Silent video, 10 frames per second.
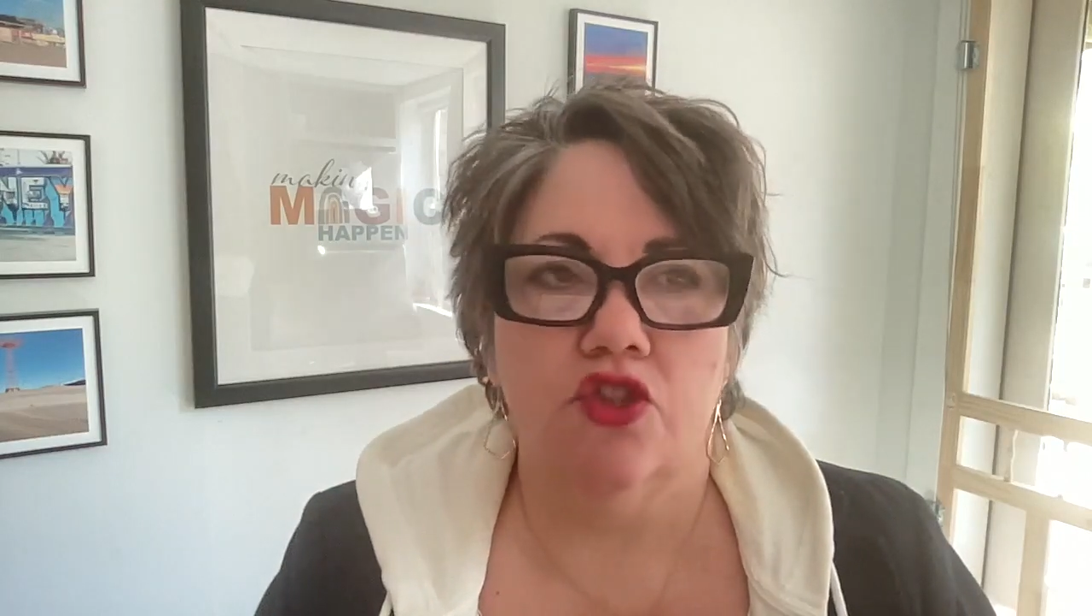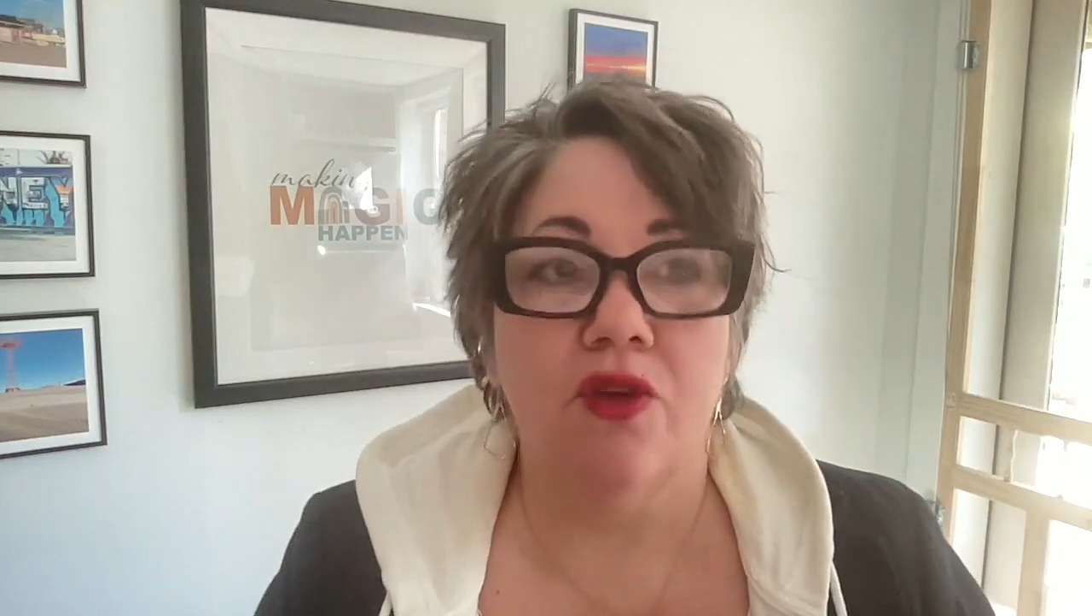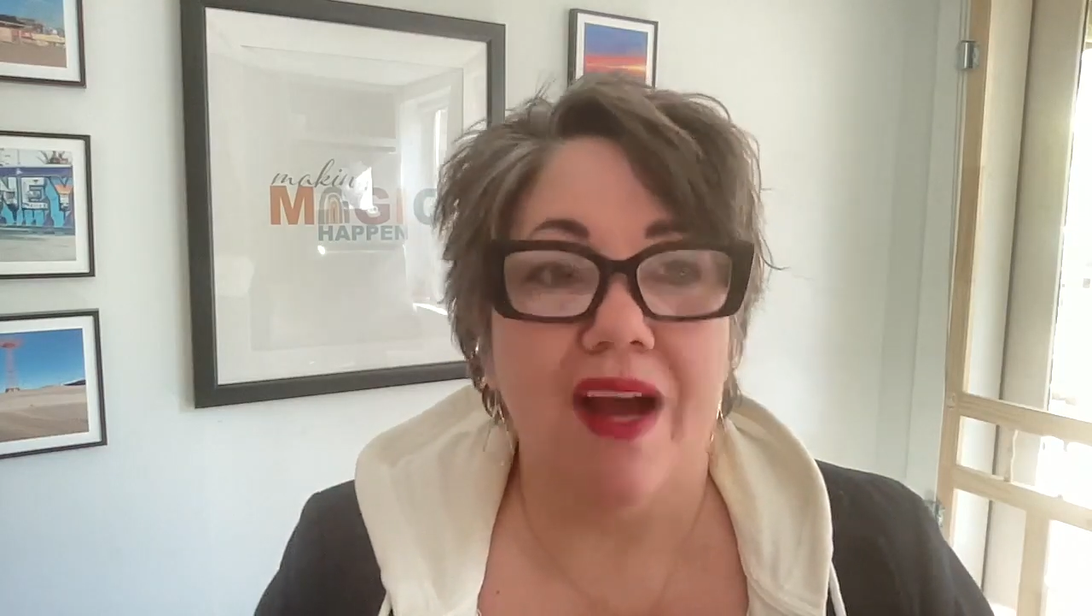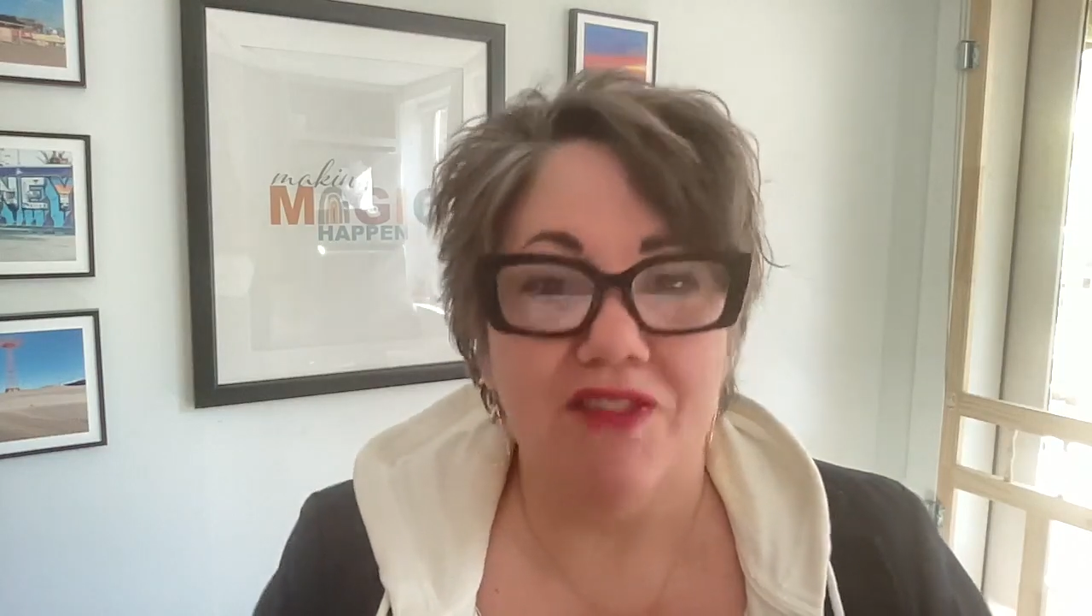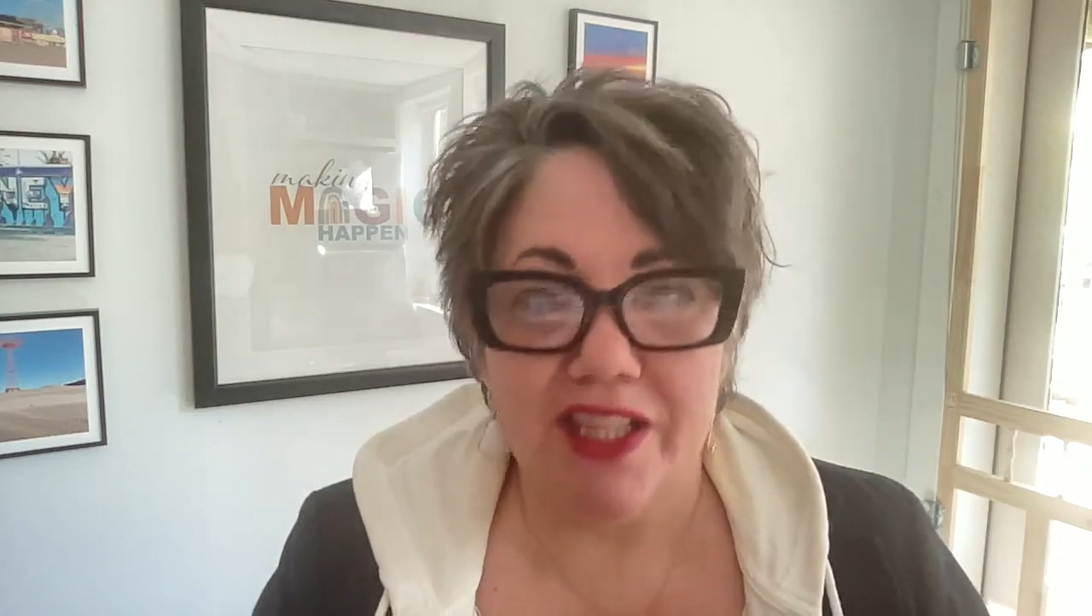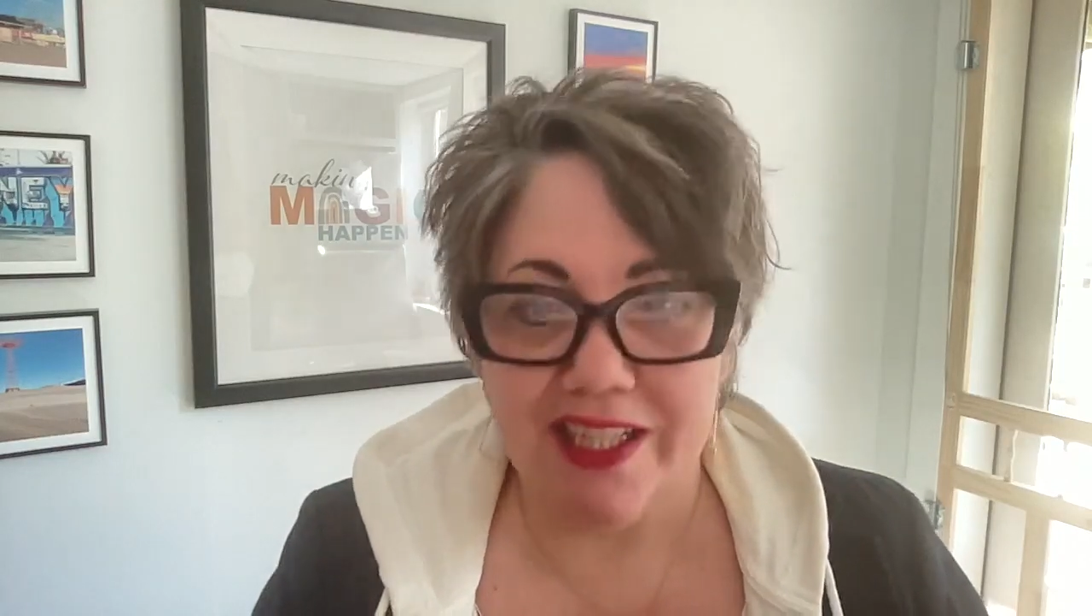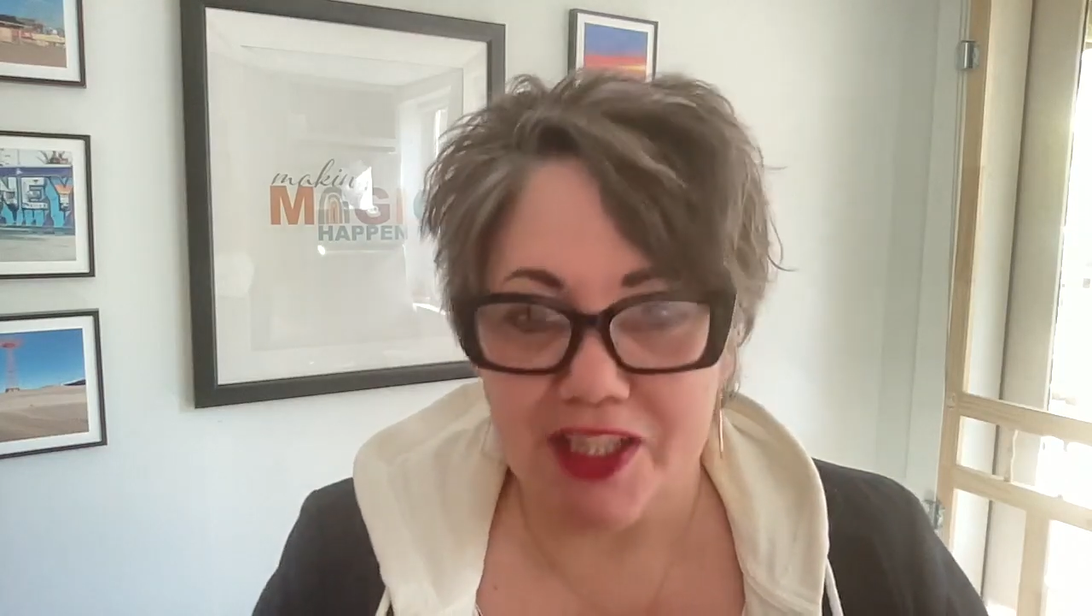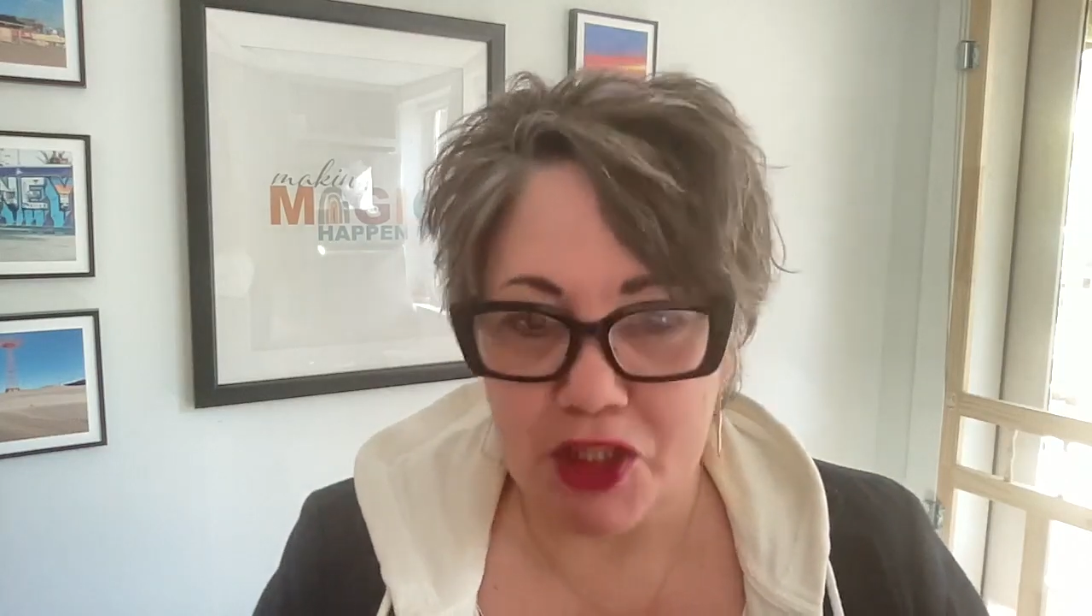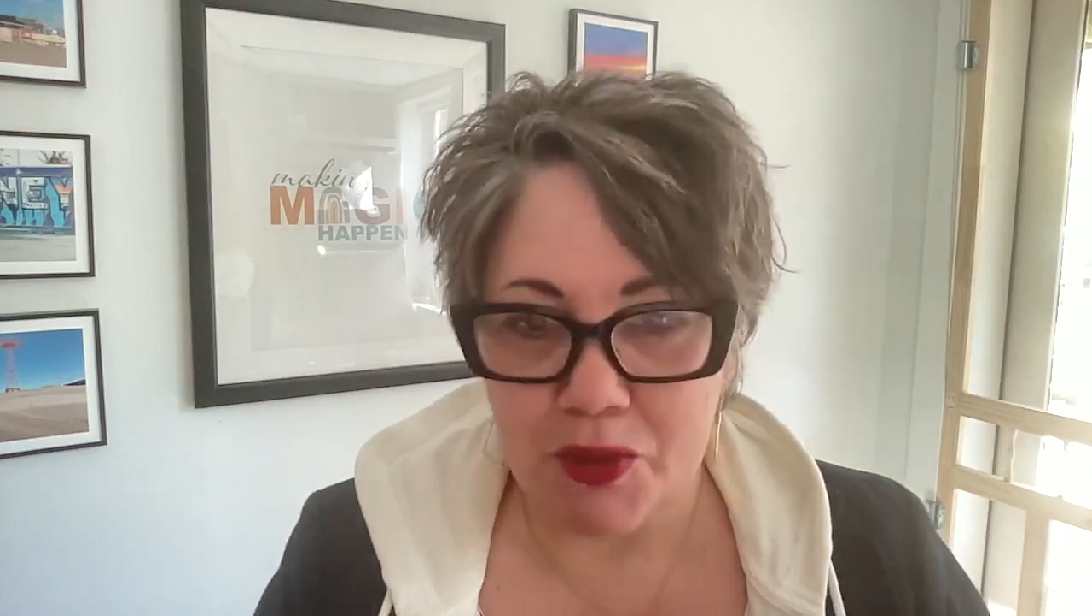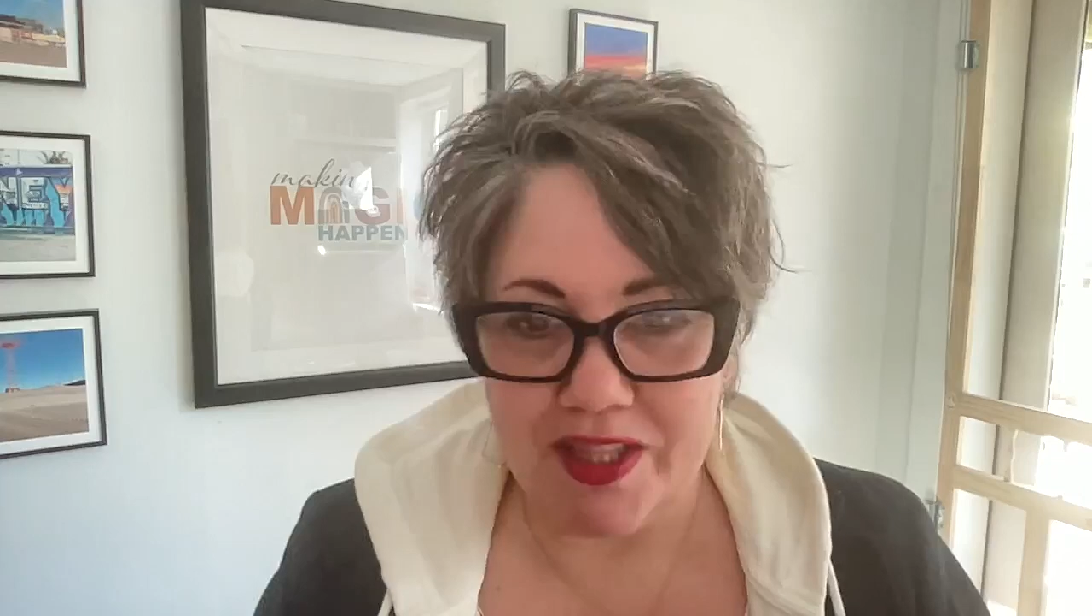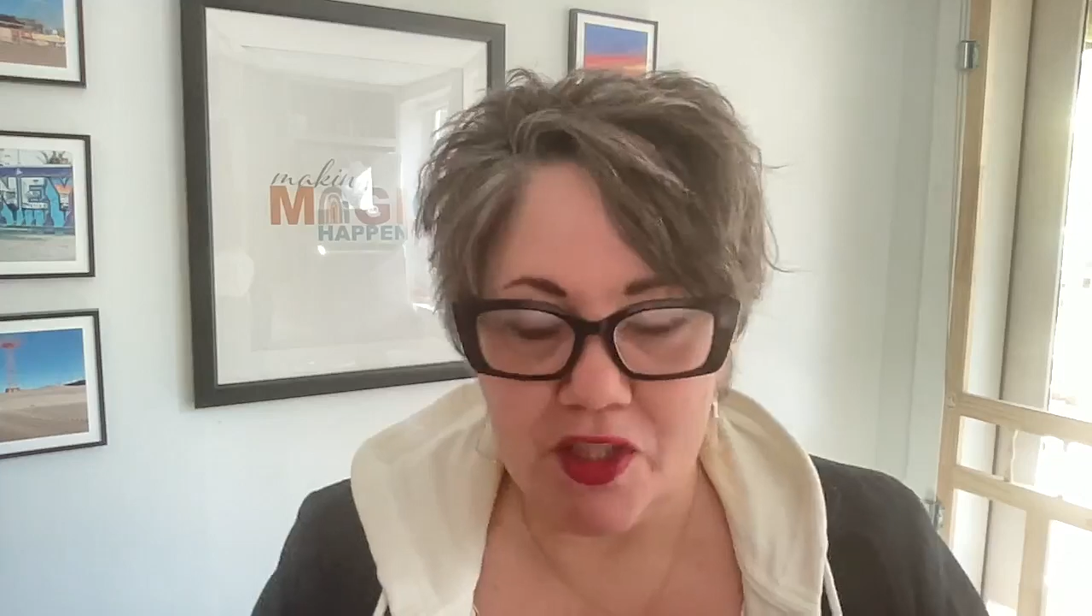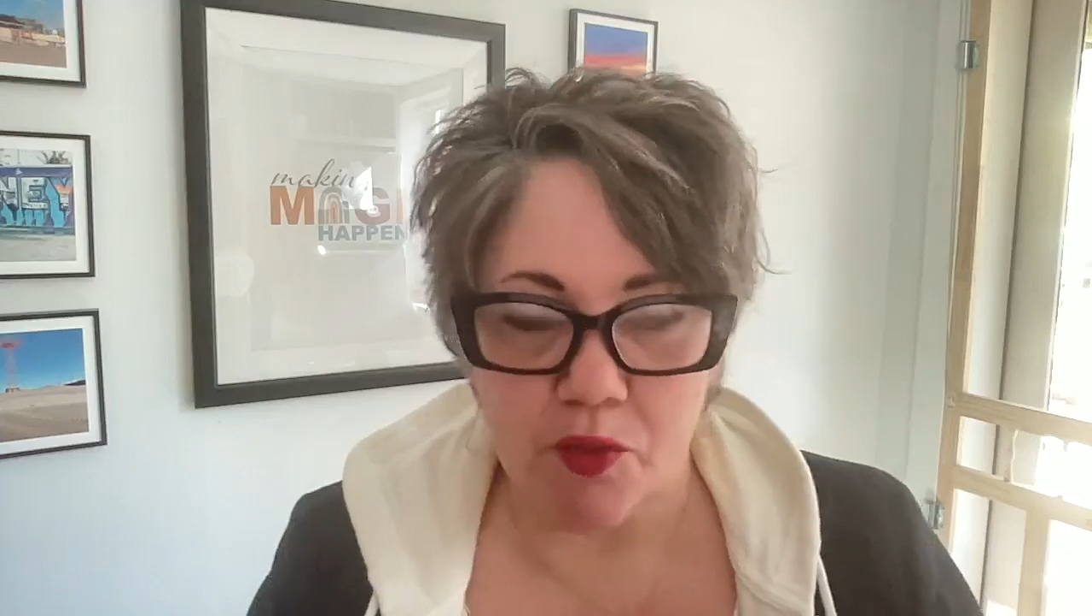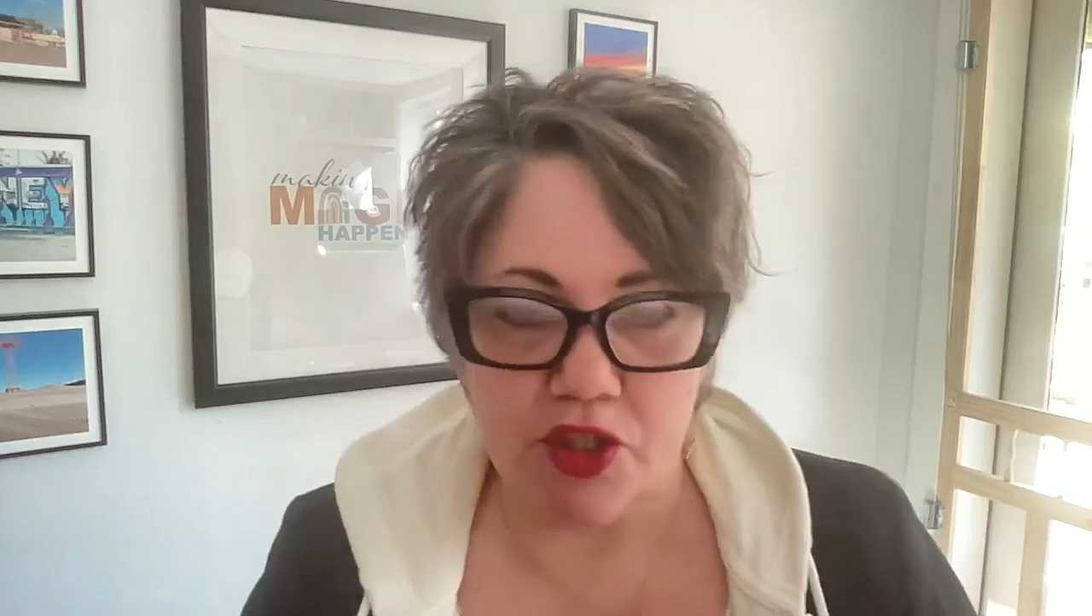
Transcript: traveling and doing these